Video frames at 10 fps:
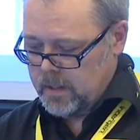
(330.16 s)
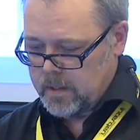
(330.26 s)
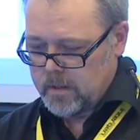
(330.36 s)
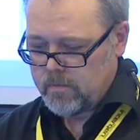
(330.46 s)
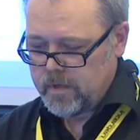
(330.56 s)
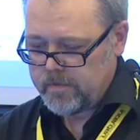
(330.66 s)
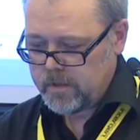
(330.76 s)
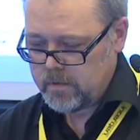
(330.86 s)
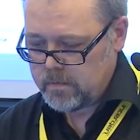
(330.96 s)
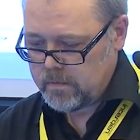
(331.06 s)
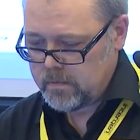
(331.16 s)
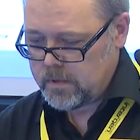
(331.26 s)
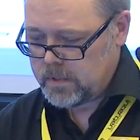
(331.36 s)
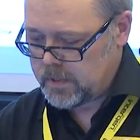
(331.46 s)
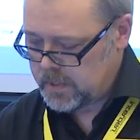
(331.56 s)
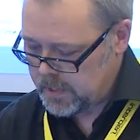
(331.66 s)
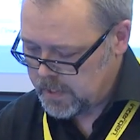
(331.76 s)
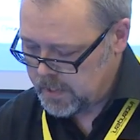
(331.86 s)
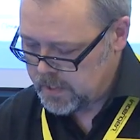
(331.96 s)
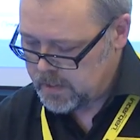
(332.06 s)
Other revenues
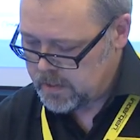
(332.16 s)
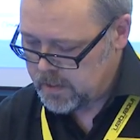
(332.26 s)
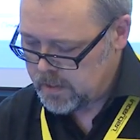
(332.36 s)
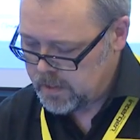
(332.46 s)
and